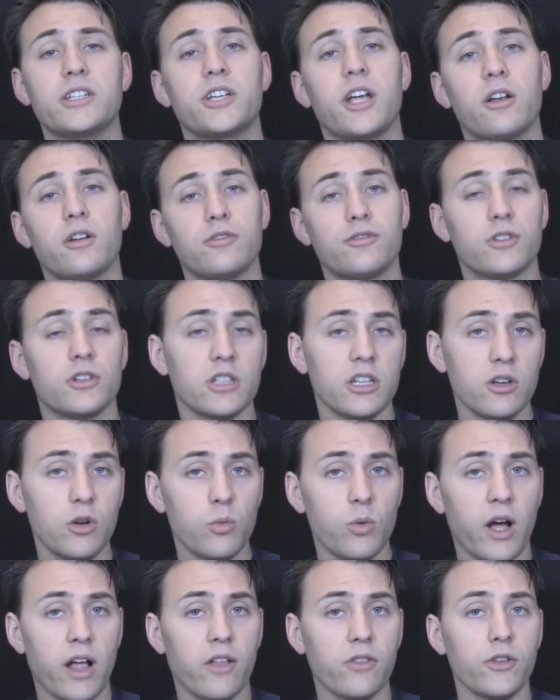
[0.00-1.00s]
my channel for a
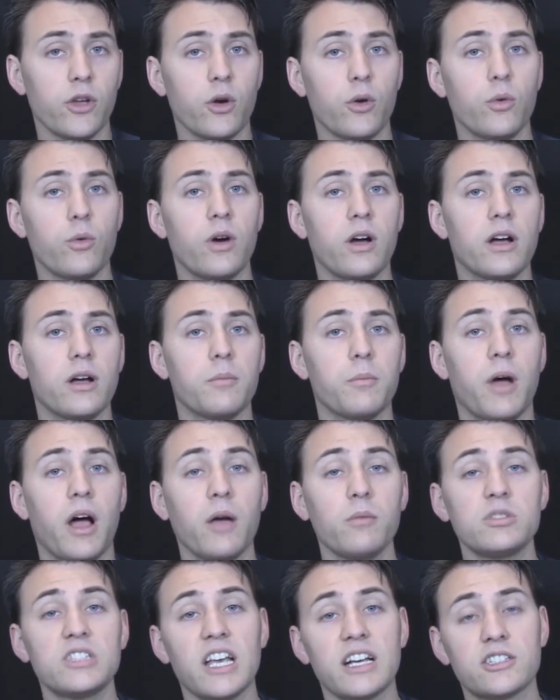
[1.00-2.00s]
little while know,
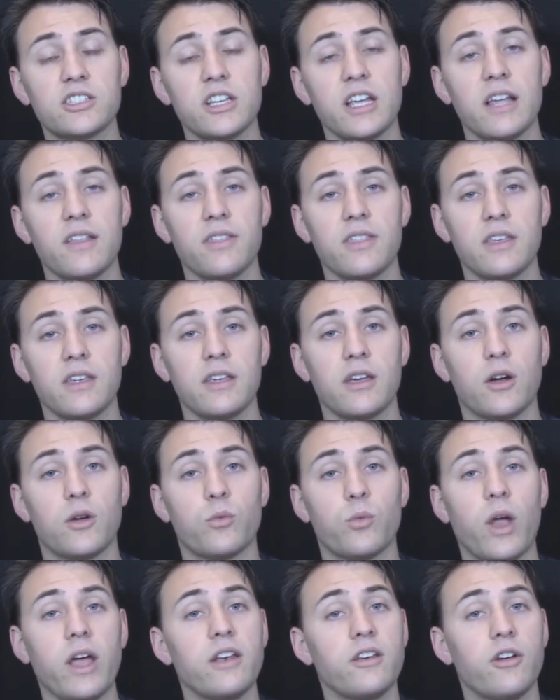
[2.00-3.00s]
I was actually at the
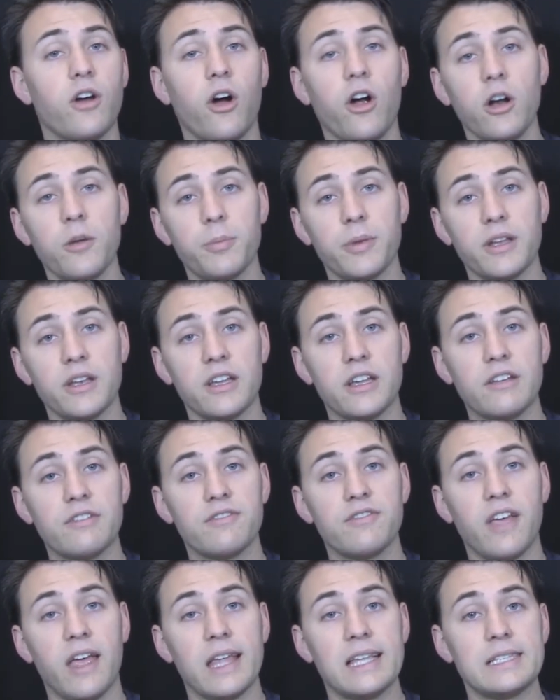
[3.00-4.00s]
red carpet
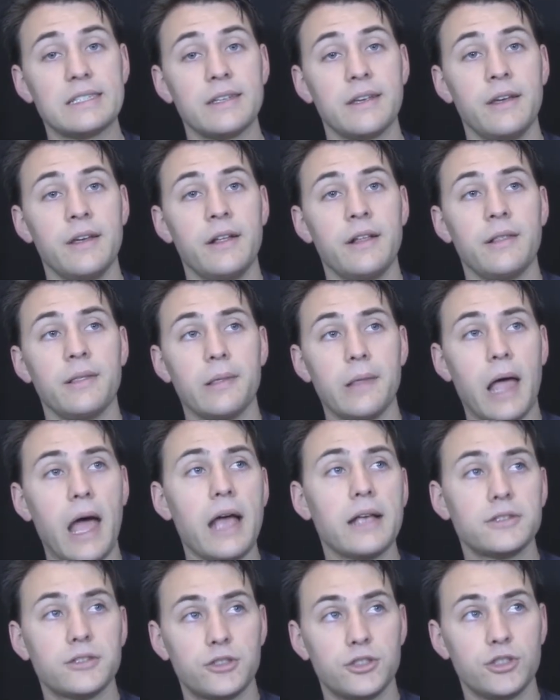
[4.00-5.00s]
event
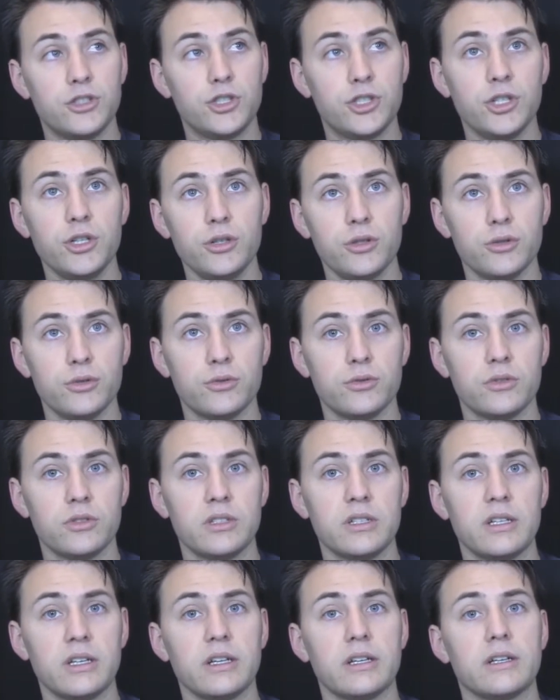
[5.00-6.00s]
last June